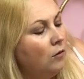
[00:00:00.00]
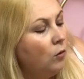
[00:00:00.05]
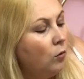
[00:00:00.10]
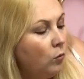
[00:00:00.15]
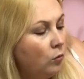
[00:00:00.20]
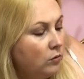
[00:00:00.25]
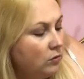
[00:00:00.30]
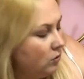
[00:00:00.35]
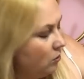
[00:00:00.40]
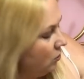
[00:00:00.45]

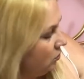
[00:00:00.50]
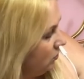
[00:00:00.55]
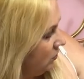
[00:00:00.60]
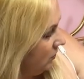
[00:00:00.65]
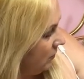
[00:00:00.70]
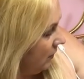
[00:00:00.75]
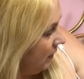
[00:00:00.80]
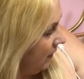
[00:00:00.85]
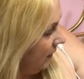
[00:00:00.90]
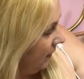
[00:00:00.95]
Oh, it's
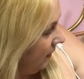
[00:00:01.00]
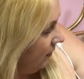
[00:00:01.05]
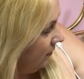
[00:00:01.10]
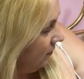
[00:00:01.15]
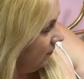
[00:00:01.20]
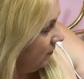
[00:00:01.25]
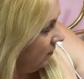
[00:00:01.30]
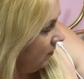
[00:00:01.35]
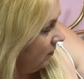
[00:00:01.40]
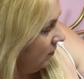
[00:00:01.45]
constant light.
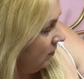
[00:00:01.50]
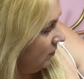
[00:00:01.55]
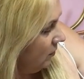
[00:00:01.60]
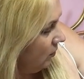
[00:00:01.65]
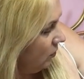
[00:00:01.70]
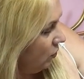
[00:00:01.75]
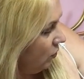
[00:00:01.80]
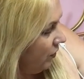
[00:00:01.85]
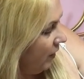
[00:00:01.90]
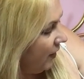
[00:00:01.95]

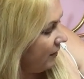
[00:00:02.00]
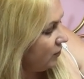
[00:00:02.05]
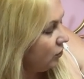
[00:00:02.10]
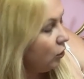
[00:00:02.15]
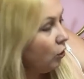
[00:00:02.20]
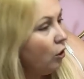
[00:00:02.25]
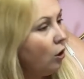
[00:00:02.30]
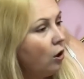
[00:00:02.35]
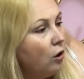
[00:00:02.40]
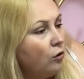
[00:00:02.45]
That's
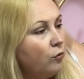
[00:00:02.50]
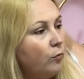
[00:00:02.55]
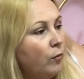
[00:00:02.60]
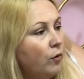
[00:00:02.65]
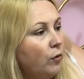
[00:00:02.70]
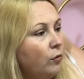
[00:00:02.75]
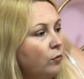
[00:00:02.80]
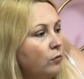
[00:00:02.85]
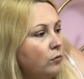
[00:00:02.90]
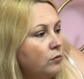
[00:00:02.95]
lock
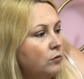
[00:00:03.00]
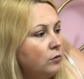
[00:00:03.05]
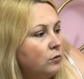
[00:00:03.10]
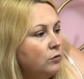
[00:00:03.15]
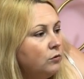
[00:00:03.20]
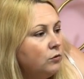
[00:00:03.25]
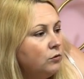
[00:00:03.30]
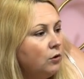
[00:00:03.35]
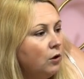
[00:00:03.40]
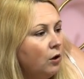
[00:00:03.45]
mode,
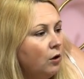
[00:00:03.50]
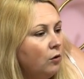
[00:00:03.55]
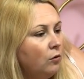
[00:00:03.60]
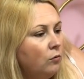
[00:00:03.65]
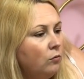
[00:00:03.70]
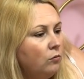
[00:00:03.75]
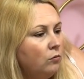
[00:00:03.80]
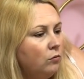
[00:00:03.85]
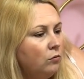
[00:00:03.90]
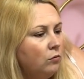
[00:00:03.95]

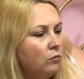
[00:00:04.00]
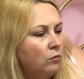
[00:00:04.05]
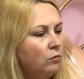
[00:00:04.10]
so